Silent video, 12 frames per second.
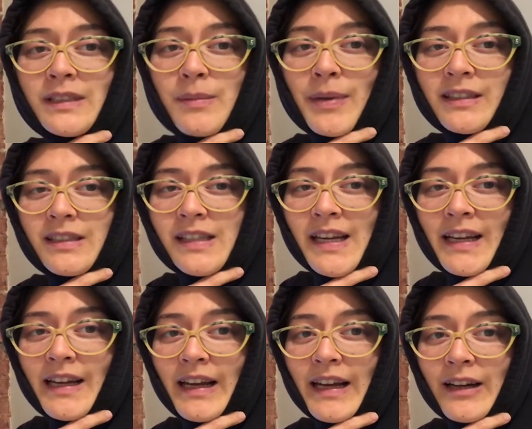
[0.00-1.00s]
about to
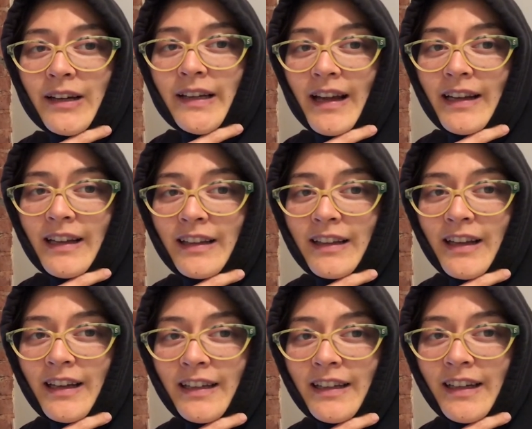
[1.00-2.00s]
say I edit
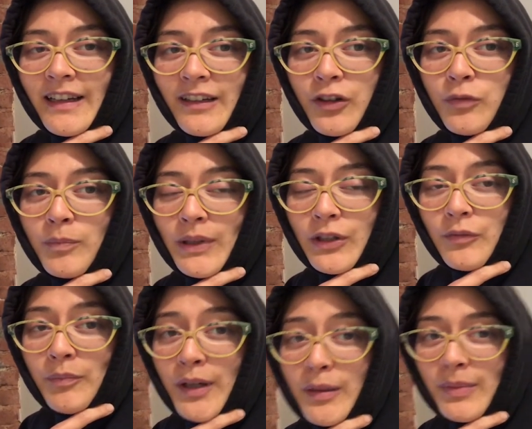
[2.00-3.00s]
like an Oompa
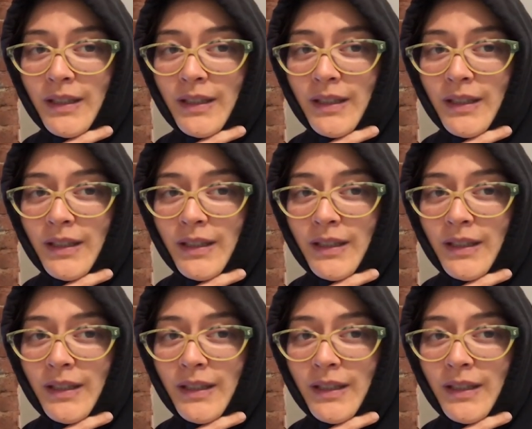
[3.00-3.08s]
Loompa,